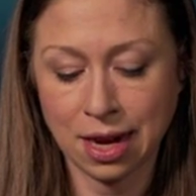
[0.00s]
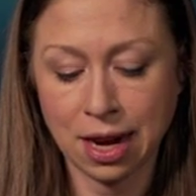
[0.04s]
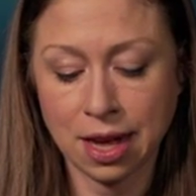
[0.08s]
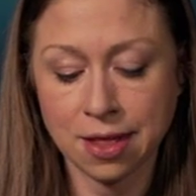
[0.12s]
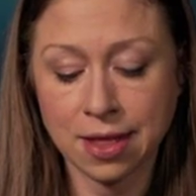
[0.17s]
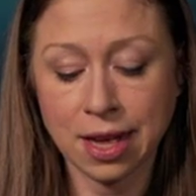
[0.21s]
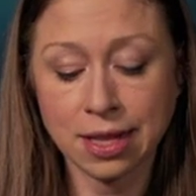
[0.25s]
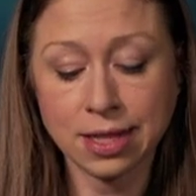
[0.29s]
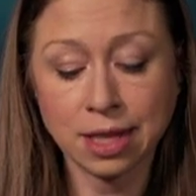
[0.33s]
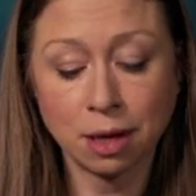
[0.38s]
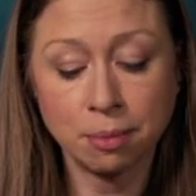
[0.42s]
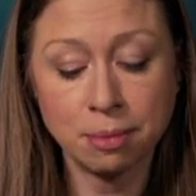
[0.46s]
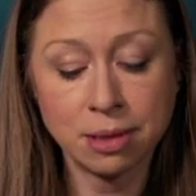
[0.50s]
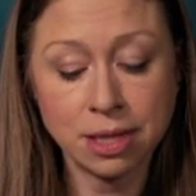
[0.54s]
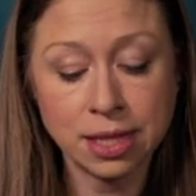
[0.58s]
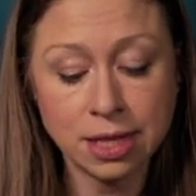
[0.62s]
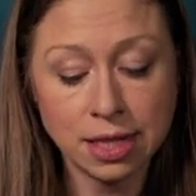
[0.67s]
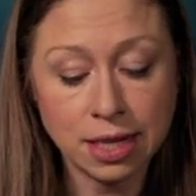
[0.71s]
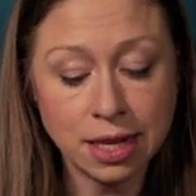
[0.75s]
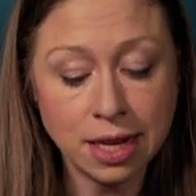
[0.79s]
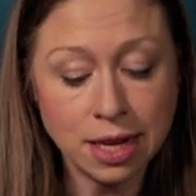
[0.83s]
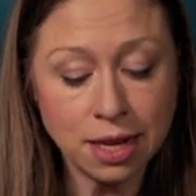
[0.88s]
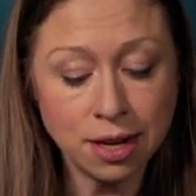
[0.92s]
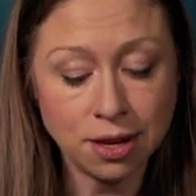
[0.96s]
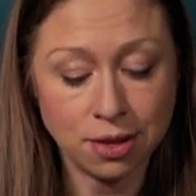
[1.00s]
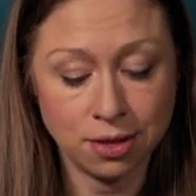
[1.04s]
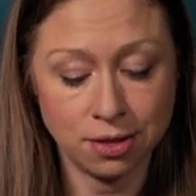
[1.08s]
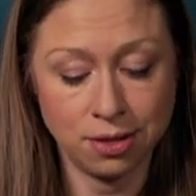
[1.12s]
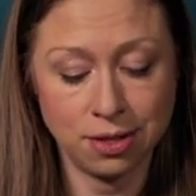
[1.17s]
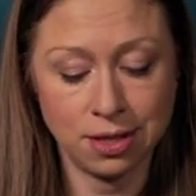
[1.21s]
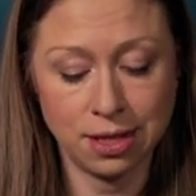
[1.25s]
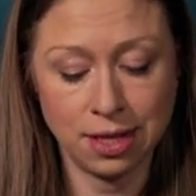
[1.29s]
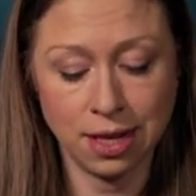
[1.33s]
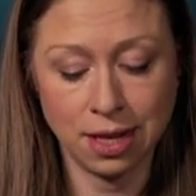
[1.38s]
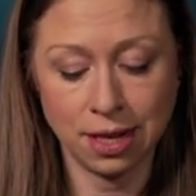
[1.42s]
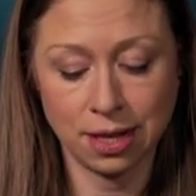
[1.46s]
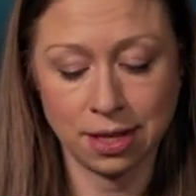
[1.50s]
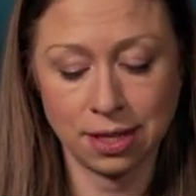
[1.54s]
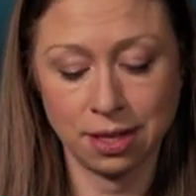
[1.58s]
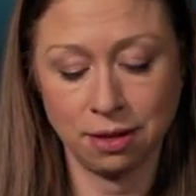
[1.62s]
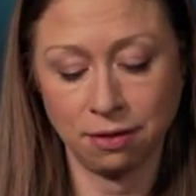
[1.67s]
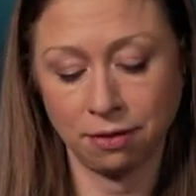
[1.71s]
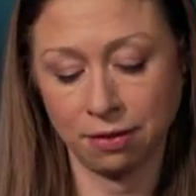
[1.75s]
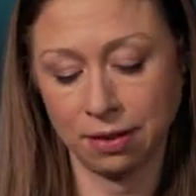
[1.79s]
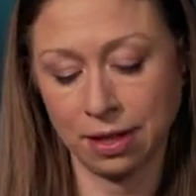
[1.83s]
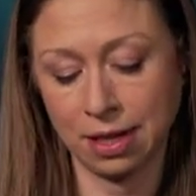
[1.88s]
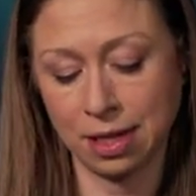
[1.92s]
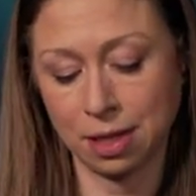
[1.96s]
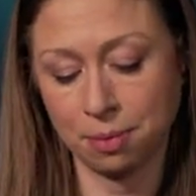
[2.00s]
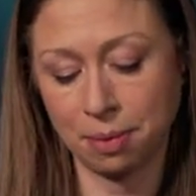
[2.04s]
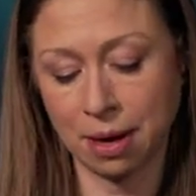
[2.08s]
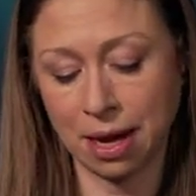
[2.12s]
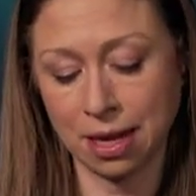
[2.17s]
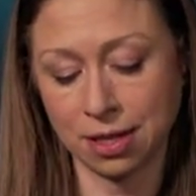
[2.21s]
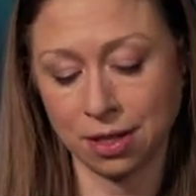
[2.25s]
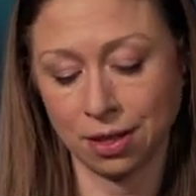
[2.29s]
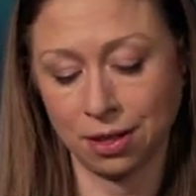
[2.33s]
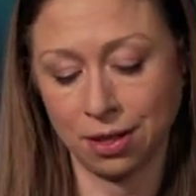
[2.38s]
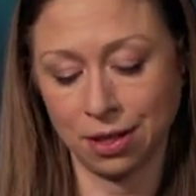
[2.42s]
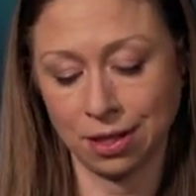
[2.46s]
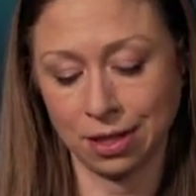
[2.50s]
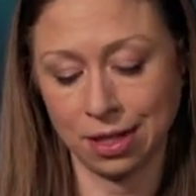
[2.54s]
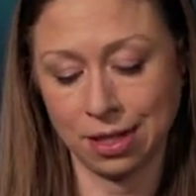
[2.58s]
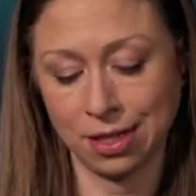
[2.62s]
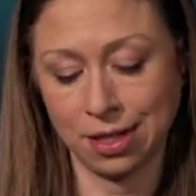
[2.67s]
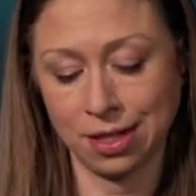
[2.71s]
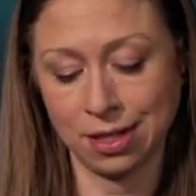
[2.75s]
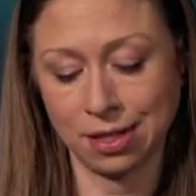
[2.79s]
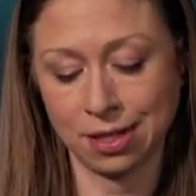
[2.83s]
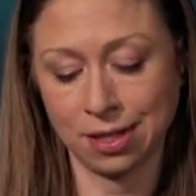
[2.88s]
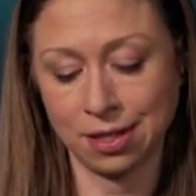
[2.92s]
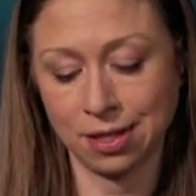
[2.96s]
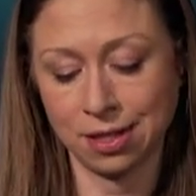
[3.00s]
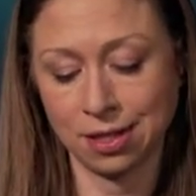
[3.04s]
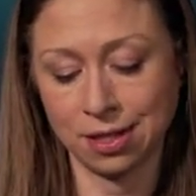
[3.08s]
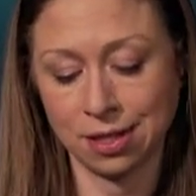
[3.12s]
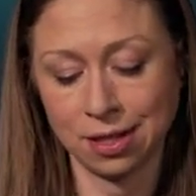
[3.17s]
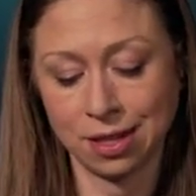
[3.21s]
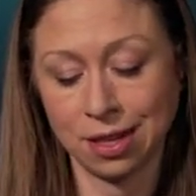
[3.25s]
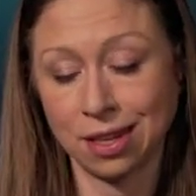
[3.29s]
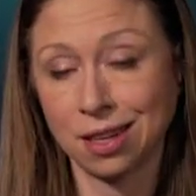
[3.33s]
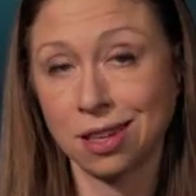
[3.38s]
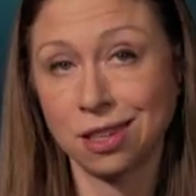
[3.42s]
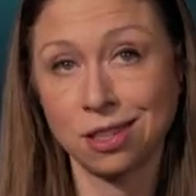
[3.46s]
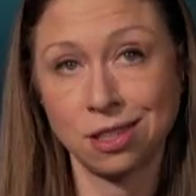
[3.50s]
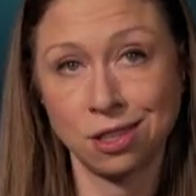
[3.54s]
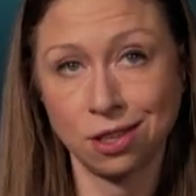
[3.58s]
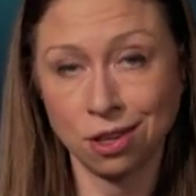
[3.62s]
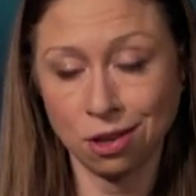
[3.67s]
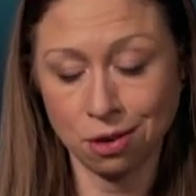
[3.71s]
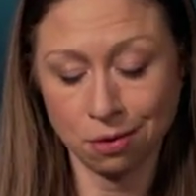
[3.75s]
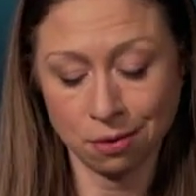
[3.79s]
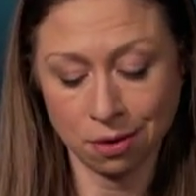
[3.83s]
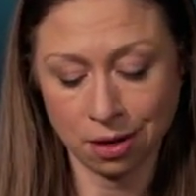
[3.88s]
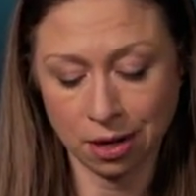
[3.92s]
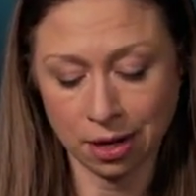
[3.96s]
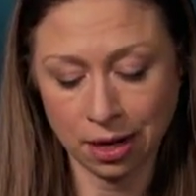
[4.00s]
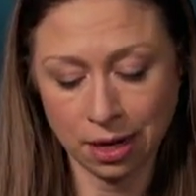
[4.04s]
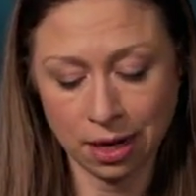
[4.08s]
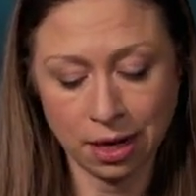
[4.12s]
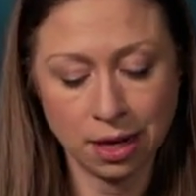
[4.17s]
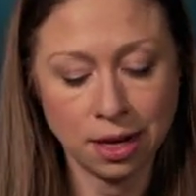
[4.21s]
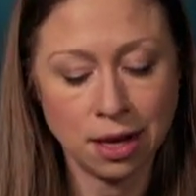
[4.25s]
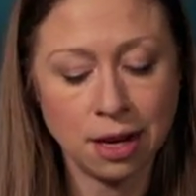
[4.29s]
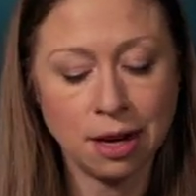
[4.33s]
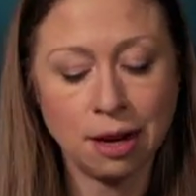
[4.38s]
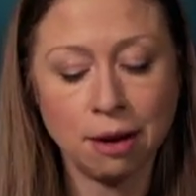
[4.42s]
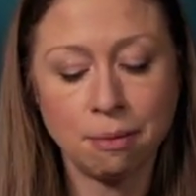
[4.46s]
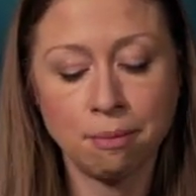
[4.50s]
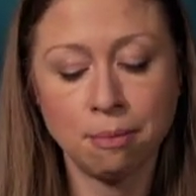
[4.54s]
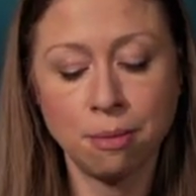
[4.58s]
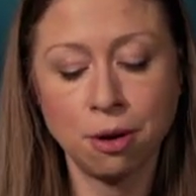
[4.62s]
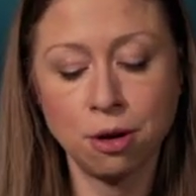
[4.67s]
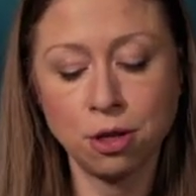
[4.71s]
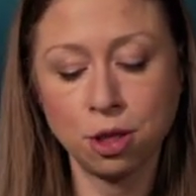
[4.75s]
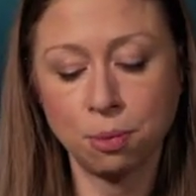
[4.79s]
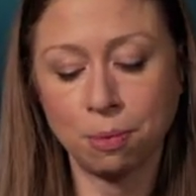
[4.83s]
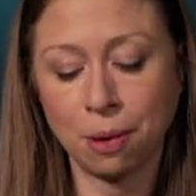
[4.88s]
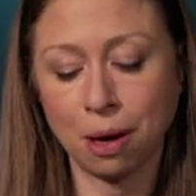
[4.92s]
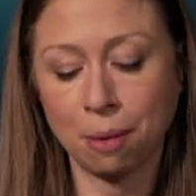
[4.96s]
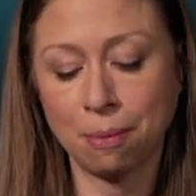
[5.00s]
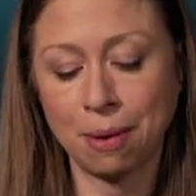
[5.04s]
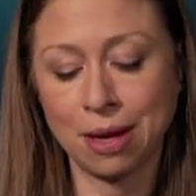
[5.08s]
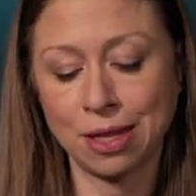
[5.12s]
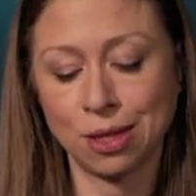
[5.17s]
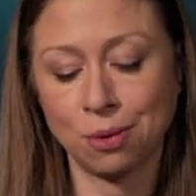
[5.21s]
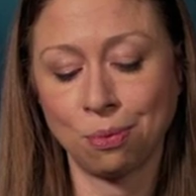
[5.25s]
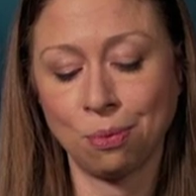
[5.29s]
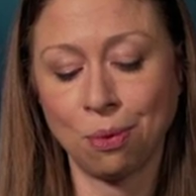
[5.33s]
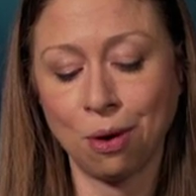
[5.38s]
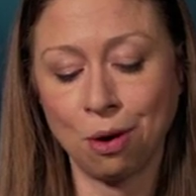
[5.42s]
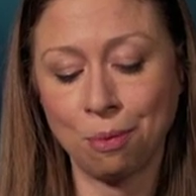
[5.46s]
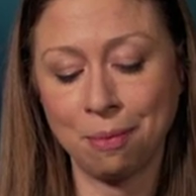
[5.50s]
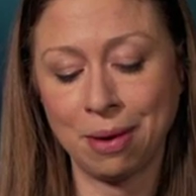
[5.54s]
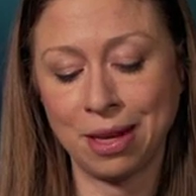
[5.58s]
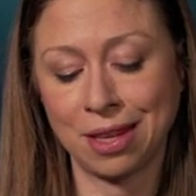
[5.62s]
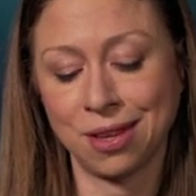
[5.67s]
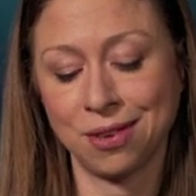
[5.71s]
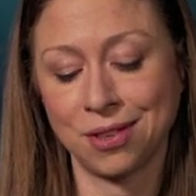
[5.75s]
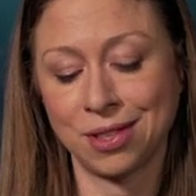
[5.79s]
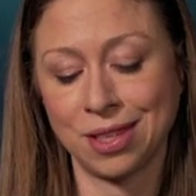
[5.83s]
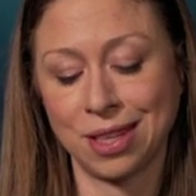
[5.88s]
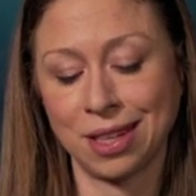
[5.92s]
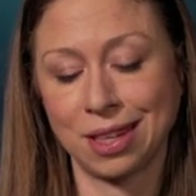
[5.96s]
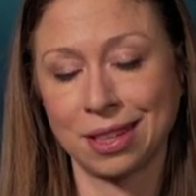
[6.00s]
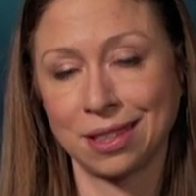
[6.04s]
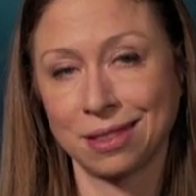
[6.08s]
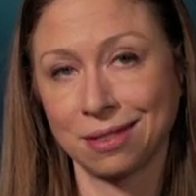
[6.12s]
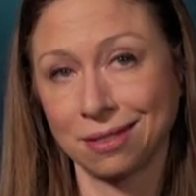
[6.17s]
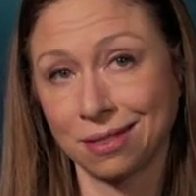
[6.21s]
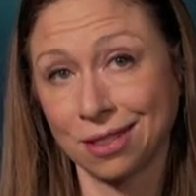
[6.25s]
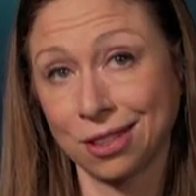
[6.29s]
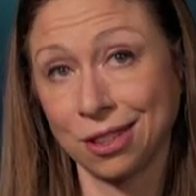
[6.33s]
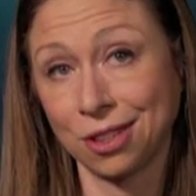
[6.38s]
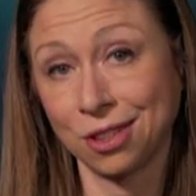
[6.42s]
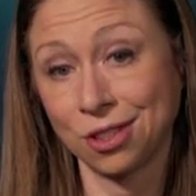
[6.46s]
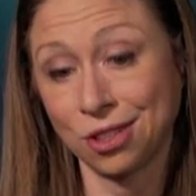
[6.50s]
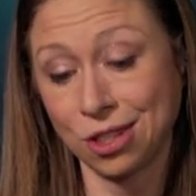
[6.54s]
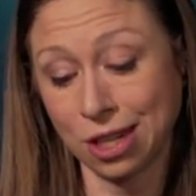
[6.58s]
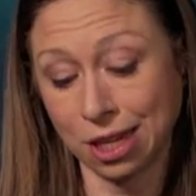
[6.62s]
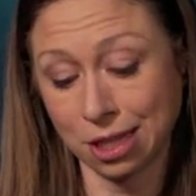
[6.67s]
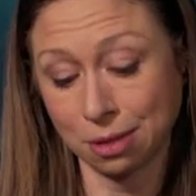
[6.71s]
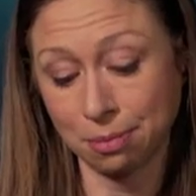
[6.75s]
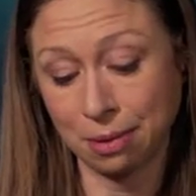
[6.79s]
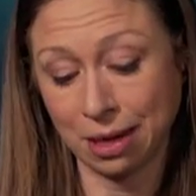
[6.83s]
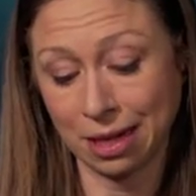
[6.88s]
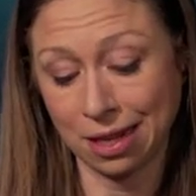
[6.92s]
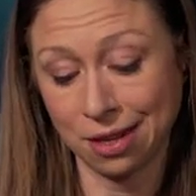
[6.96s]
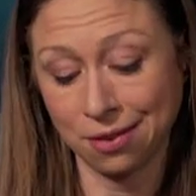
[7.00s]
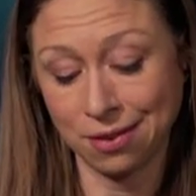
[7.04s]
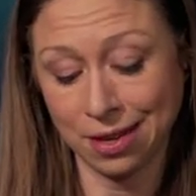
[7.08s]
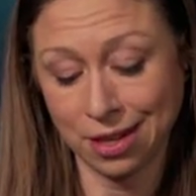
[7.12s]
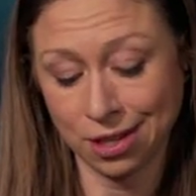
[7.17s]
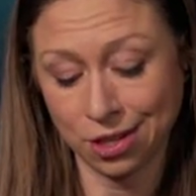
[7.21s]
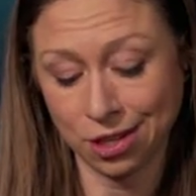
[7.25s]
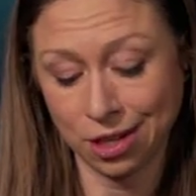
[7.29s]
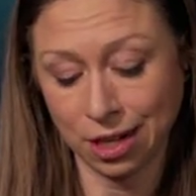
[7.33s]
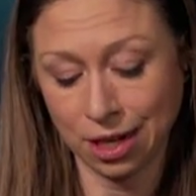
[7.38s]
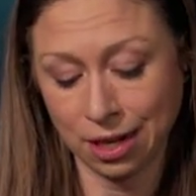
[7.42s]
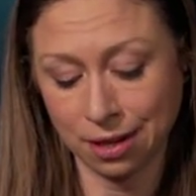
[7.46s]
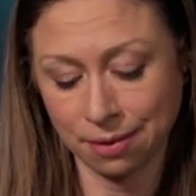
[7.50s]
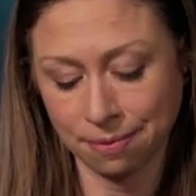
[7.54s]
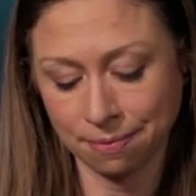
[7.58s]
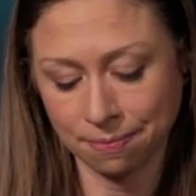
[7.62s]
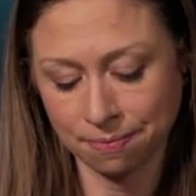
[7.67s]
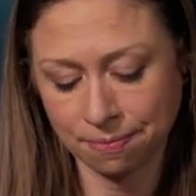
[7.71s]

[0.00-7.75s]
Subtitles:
That's how mosquitoes, ticks, and fleas pass along diseases. Don't worry, most bug bites won't make you sick. They'll just make you itchy.